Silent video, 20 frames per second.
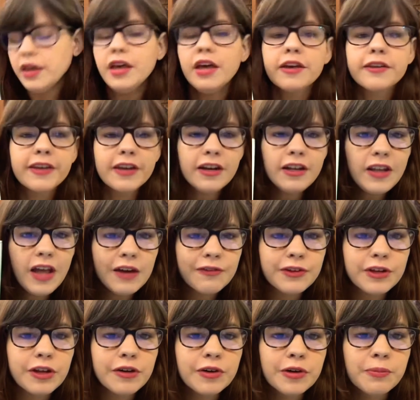Get a Life,
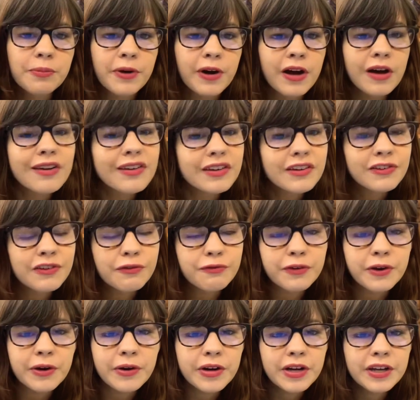Chloe Brown is a
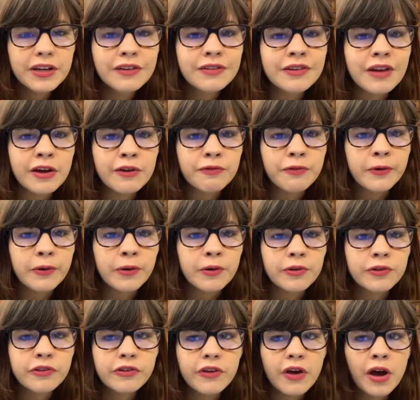very
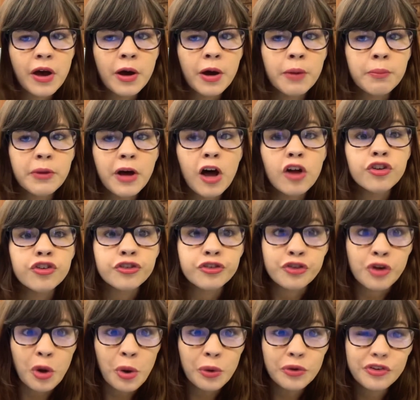diverse
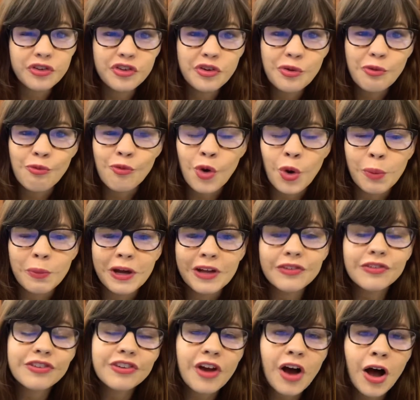adult
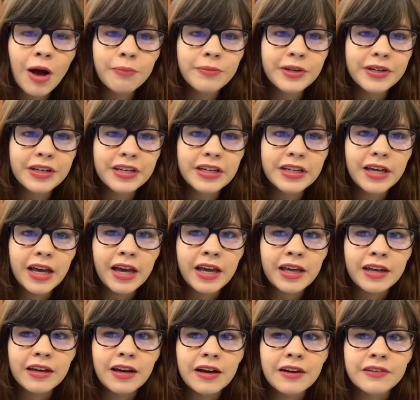romance comedy,
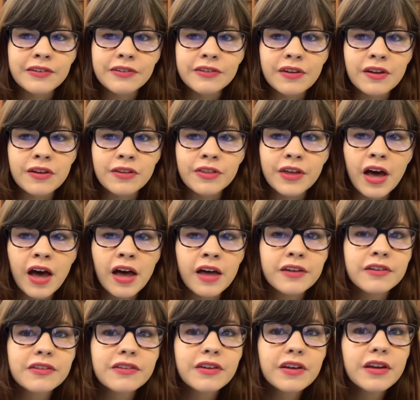and I say
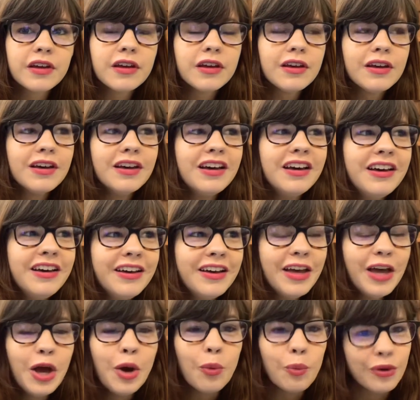that
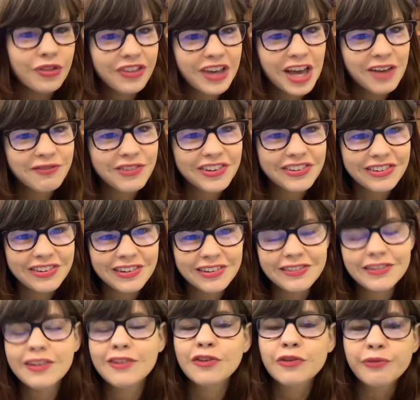with emphasis.
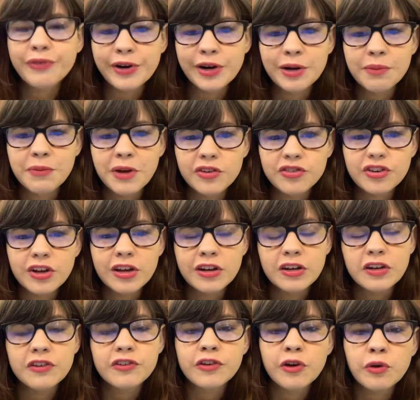It's very much an
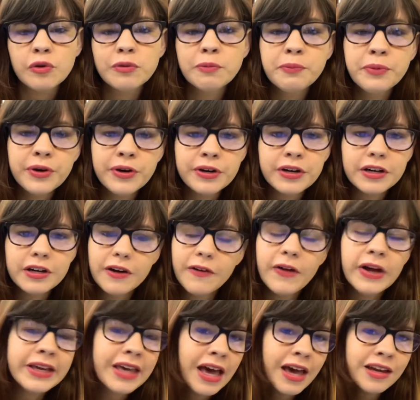adult book.
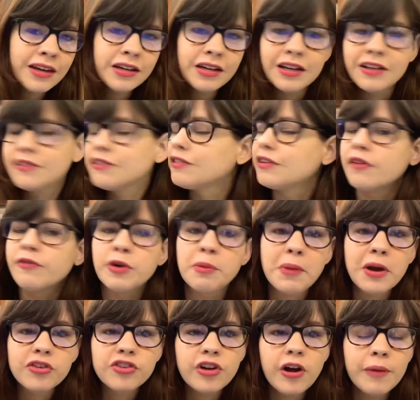Again, it's never
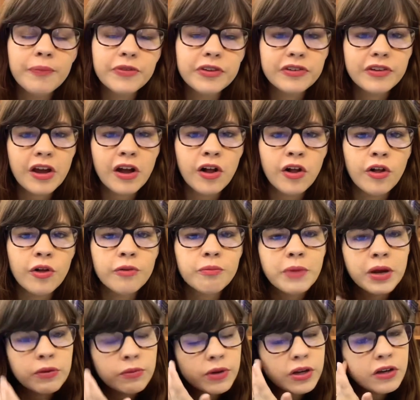my job to tell my
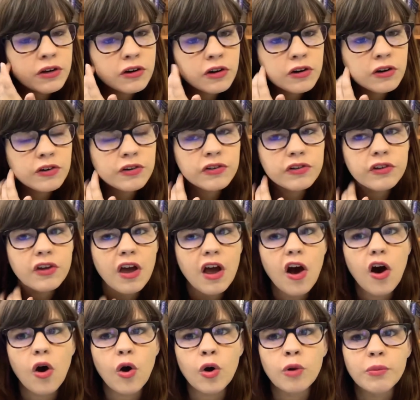readers
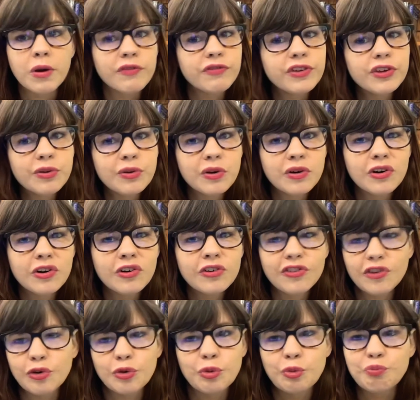or my viewers
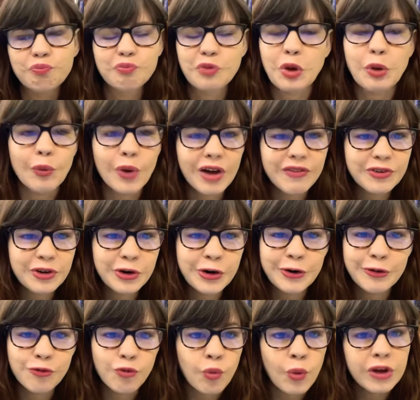or whoever
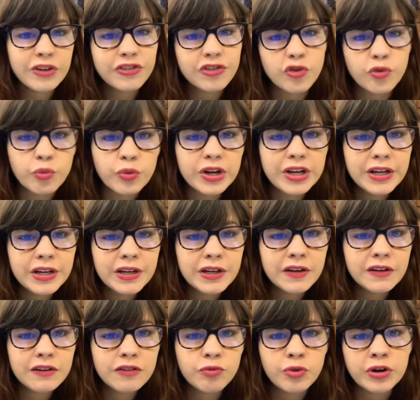what to
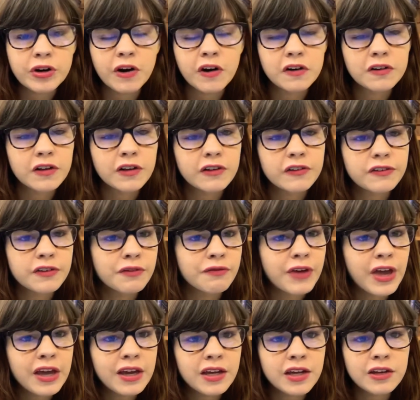read, regardless of
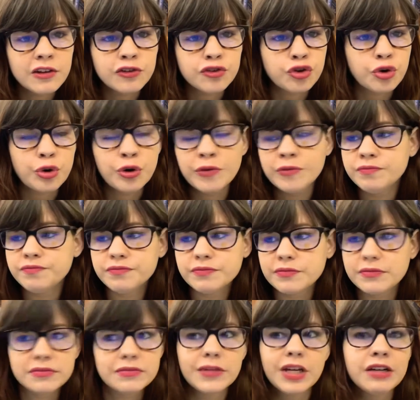age or
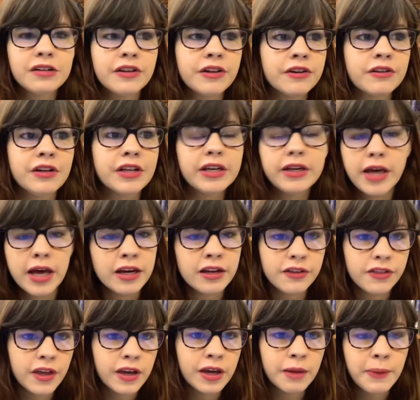literally
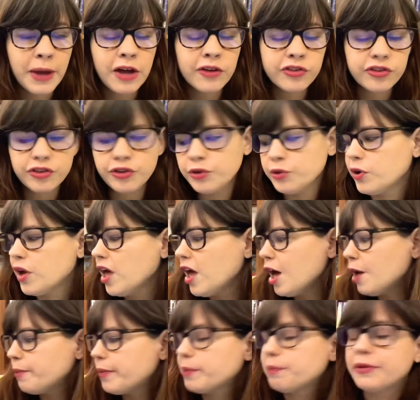anything about you,
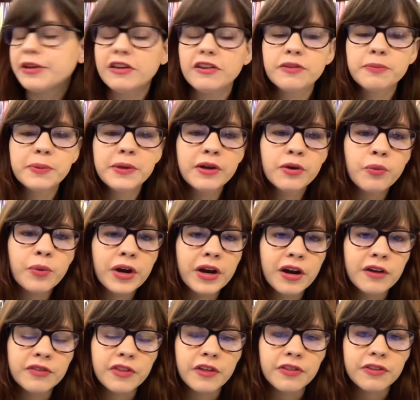but please be
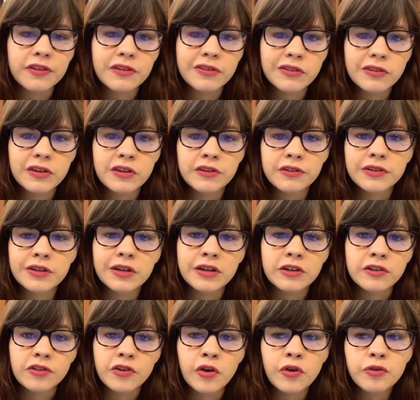aware that this is an
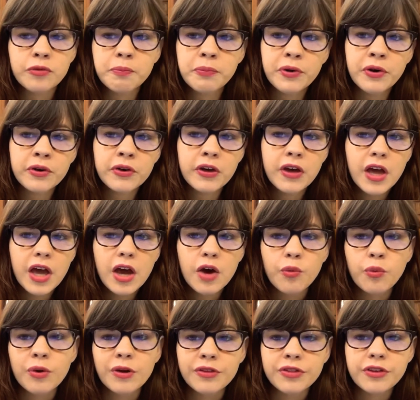adult book
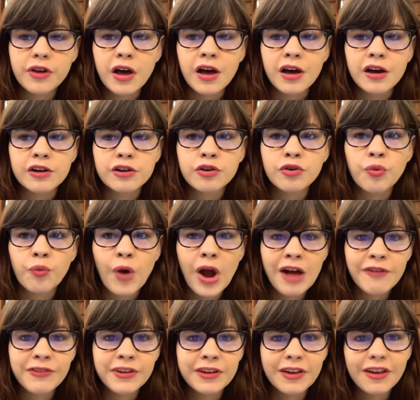with
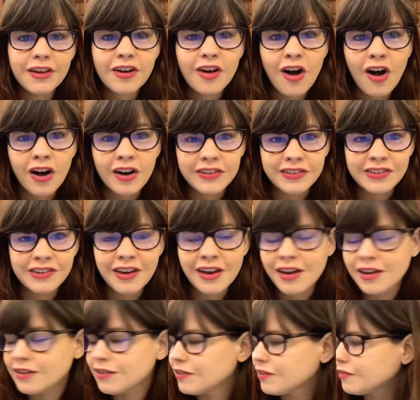graphic
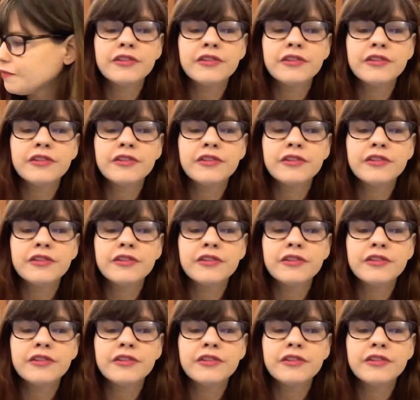content.